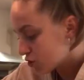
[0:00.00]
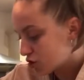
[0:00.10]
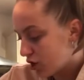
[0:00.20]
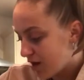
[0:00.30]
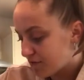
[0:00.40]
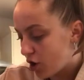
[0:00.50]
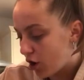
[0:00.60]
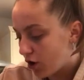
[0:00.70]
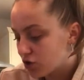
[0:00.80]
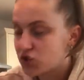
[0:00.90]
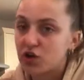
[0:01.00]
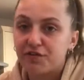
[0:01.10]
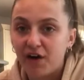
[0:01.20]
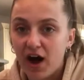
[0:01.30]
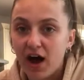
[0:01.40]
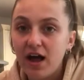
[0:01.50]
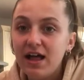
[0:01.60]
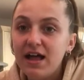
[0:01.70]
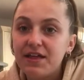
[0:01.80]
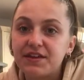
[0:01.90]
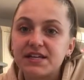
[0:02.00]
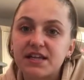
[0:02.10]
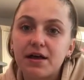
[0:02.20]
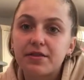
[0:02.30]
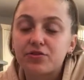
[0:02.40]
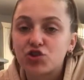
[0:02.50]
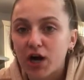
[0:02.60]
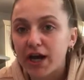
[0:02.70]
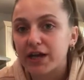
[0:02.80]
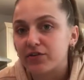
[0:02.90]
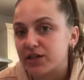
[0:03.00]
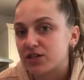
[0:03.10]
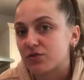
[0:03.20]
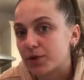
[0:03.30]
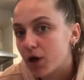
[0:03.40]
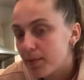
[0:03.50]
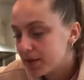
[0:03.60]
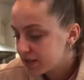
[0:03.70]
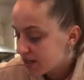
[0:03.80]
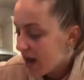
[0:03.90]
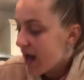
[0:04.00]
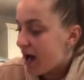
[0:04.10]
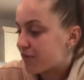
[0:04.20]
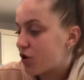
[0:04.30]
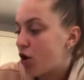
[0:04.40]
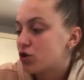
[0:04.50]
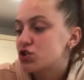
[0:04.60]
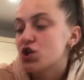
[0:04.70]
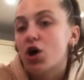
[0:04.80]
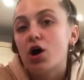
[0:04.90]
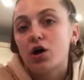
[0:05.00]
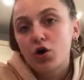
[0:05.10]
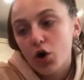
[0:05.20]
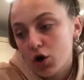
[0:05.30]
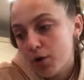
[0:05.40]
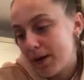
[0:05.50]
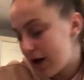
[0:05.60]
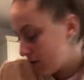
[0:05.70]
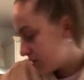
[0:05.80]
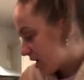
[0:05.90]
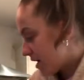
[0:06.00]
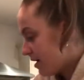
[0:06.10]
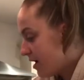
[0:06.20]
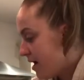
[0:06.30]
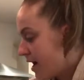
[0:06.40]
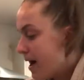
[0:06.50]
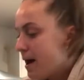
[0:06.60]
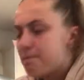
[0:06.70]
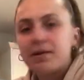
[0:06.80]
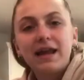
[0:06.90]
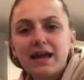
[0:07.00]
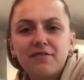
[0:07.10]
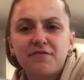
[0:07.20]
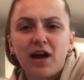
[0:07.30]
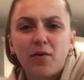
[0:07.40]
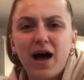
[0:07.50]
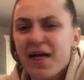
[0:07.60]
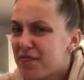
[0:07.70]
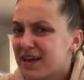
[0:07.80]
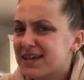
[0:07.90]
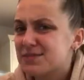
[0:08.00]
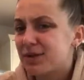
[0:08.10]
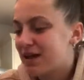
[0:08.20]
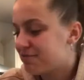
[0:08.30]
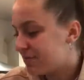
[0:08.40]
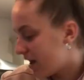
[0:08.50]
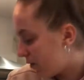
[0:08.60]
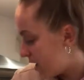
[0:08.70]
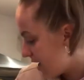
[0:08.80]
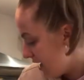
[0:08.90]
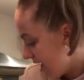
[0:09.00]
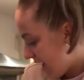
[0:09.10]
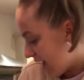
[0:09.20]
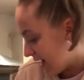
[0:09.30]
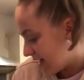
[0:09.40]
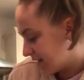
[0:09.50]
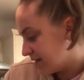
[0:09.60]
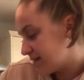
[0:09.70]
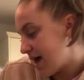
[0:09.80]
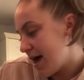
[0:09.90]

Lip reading: So I've got, so far, these are the dry ingredients from the cupboard. I've got cocoa powder, plain flour, I think it's plain flour, and